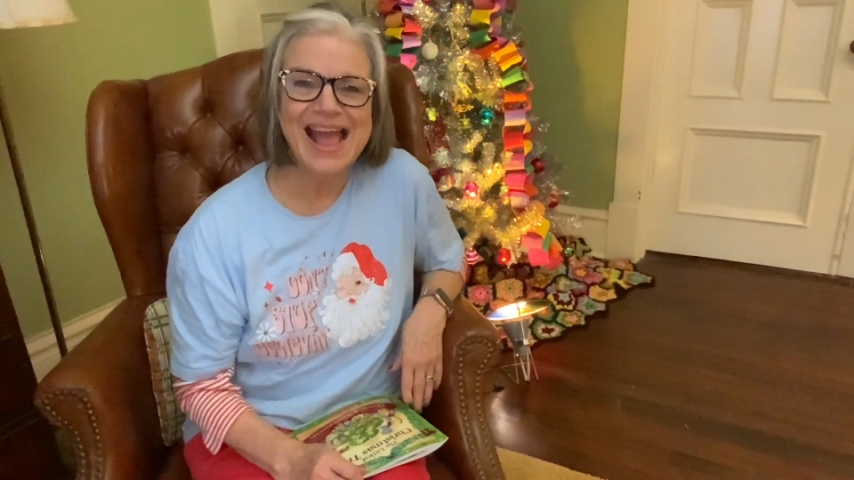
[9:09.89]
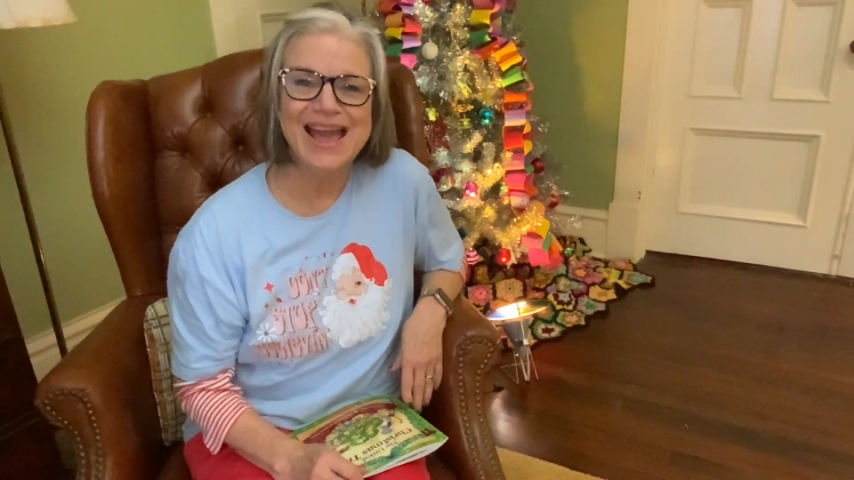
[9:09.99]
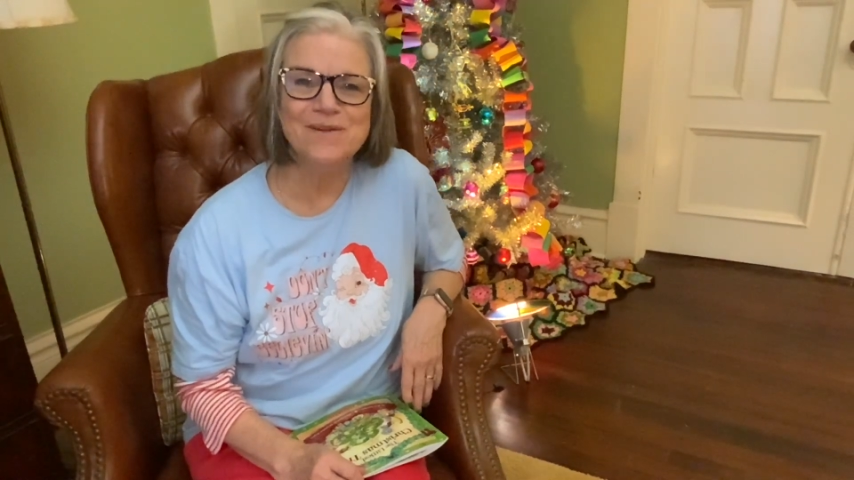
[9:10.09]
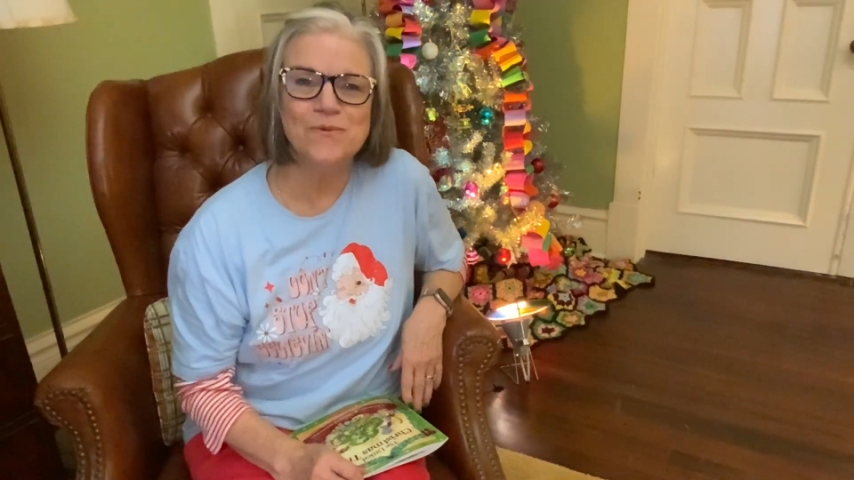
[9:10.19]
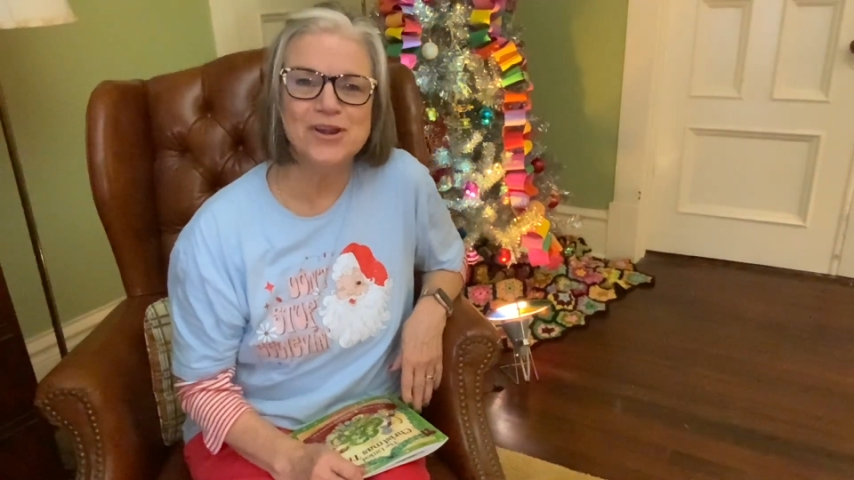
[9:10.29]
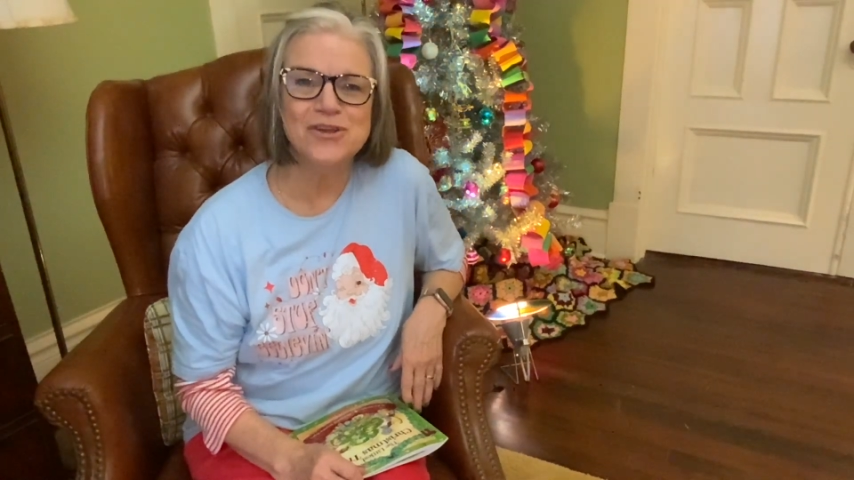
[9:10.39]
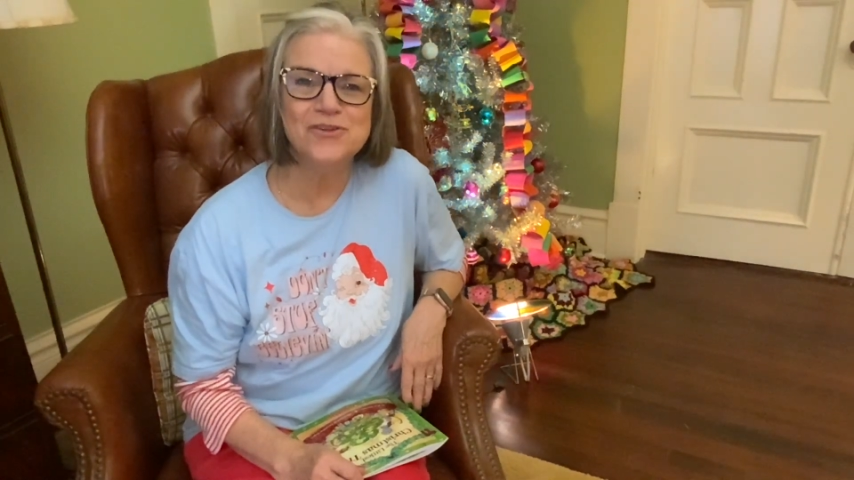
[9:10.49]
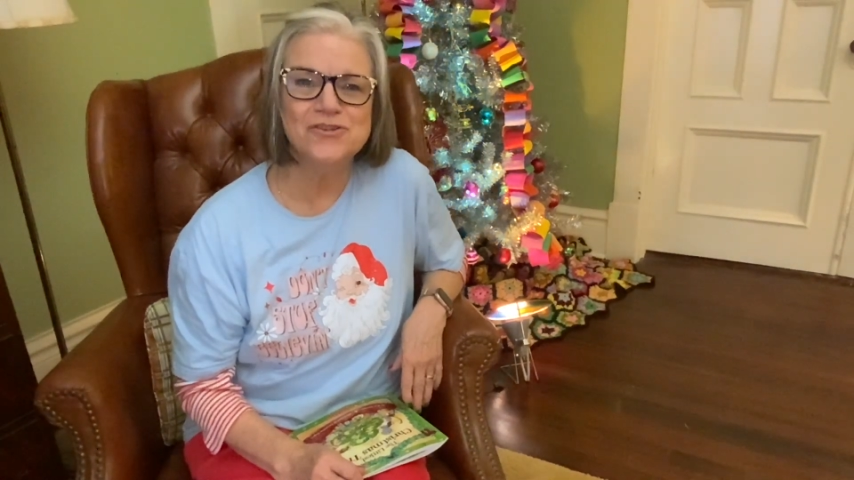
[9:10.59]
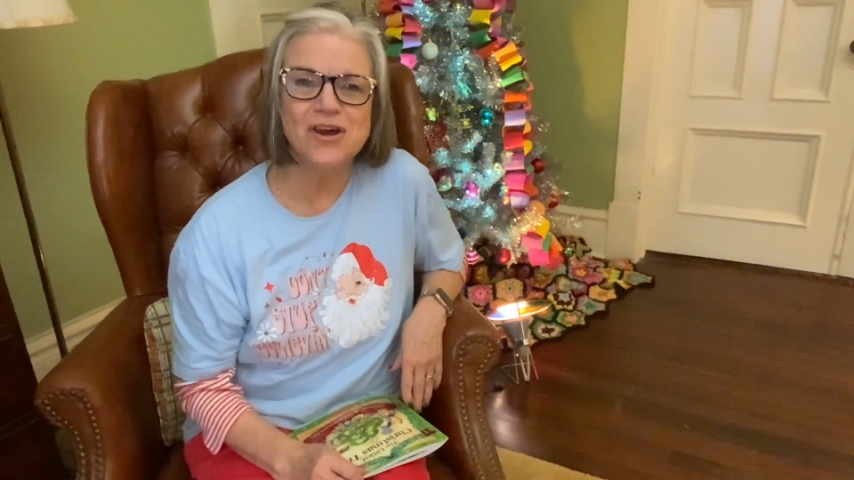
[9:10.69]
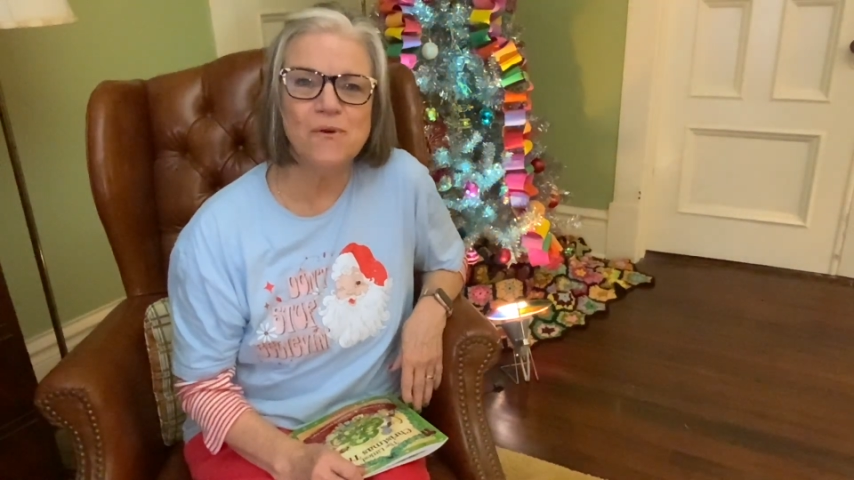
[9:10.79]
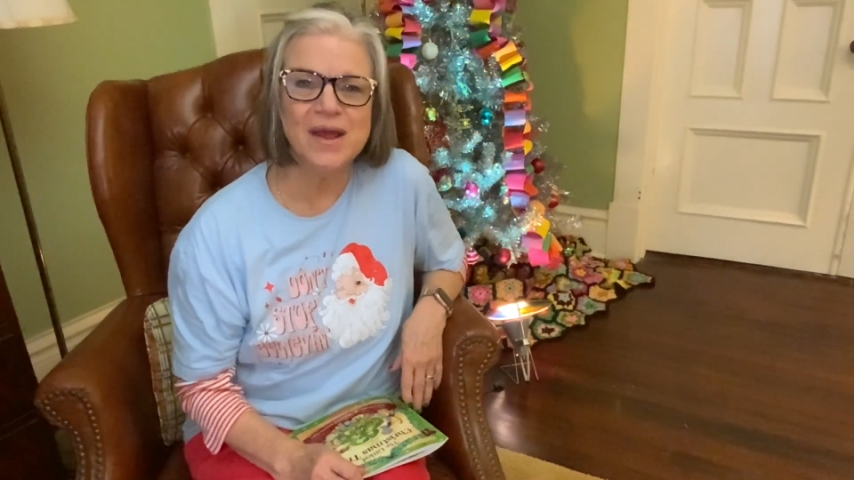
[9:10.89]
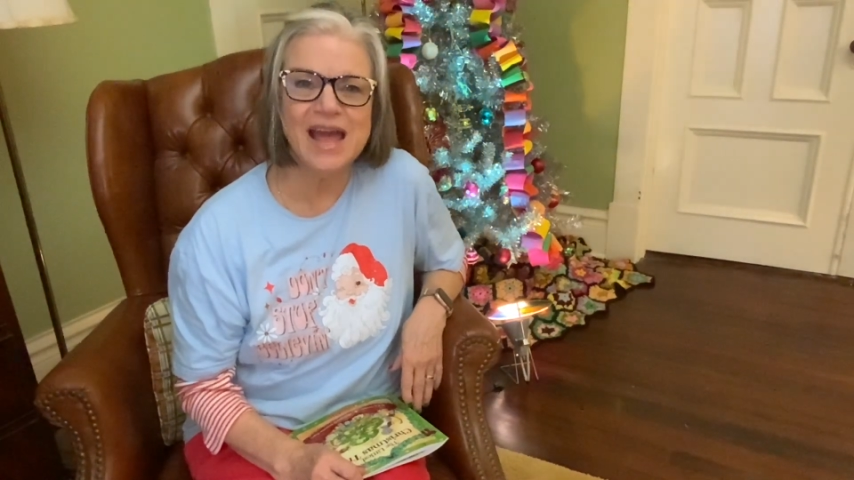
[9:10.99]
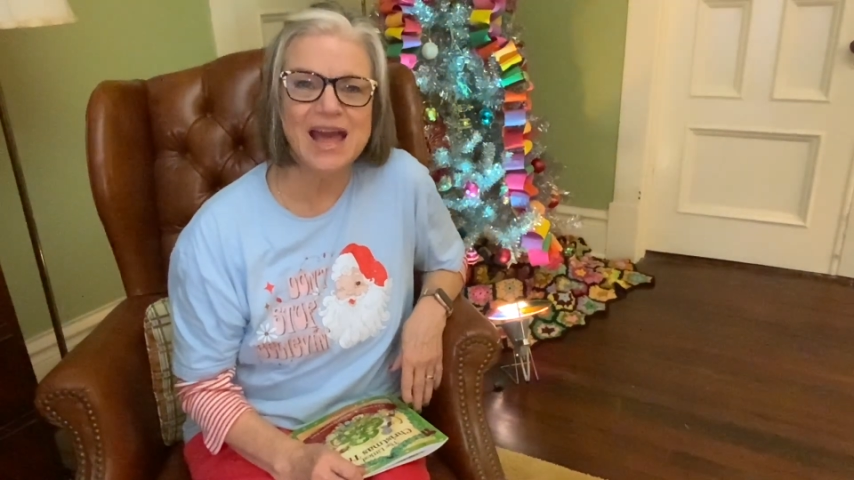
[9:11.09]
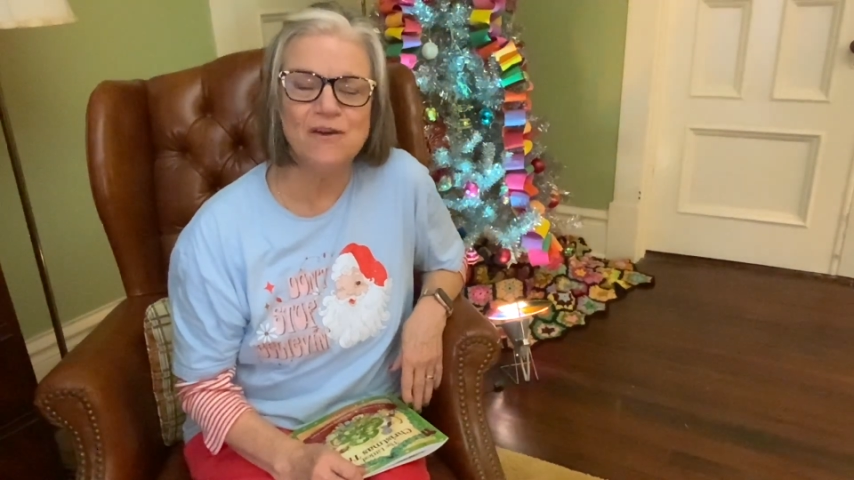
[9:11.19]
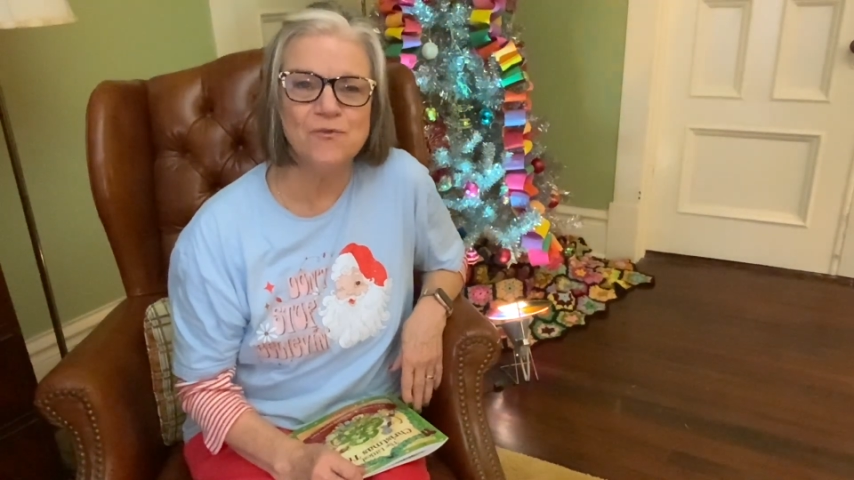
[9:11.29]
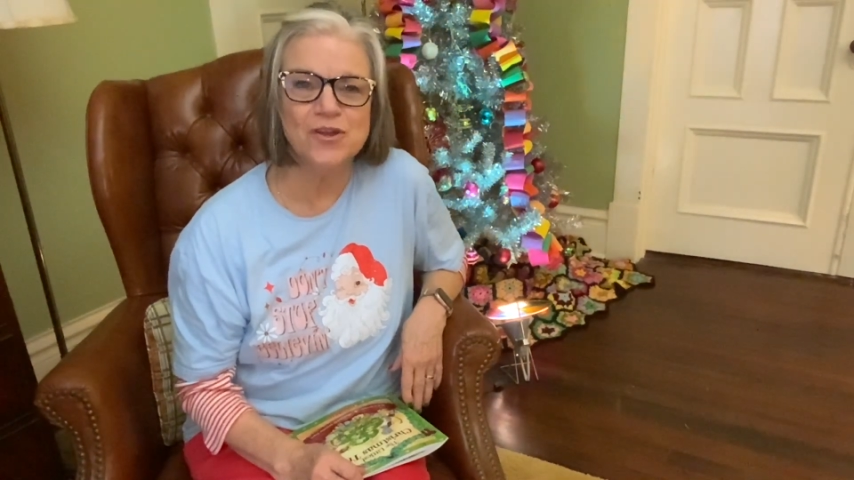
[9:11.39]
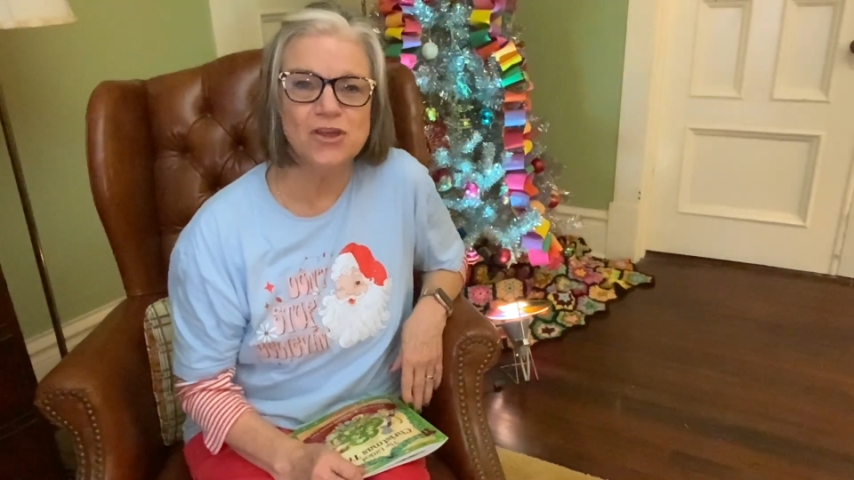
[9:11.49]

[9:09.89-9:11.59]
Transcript: And when you don't have what